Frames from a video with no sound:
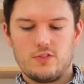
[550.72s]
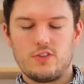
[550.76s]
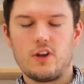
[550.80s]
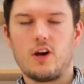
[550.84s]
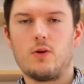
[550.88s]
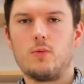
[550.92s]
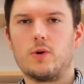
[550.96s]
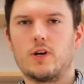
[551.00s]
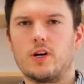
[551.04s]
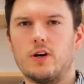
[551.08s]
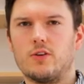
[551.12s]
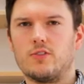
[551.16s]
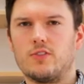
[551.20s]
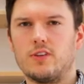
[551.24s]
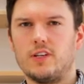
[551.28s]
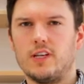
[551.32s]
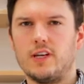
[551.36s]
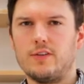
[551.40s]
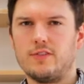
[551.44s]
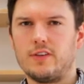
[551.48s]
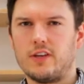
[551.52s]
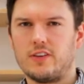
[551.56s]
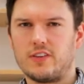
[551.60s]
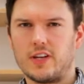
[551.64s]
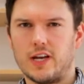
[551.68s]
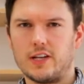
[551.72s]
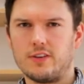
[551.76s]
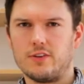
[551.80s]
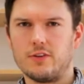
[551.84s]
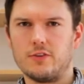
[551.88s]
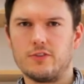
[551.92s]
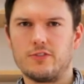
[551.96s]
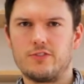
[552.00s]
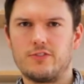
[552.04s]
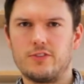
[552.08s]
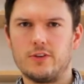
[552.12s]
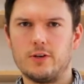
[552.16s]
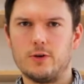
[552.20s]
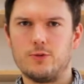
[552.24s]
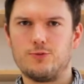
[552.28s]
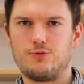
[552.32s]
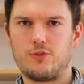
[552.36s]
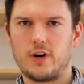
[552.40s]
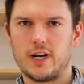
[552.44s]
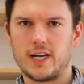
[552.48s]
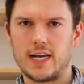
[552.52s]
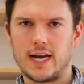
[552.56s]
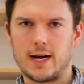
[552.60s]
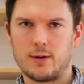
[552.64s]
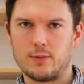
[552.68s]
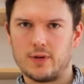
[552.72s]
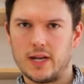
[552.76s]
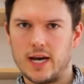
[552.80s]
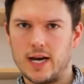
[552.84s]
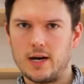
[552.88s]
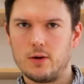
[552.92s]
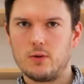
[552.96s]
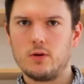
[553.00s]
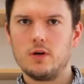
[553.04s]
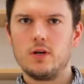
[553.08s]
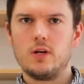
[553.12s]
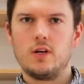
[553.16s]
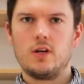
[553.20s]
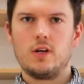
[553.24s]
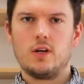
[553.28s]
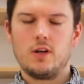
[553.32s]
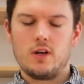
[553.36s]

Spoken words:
So we're going to leave these handles to dry out now.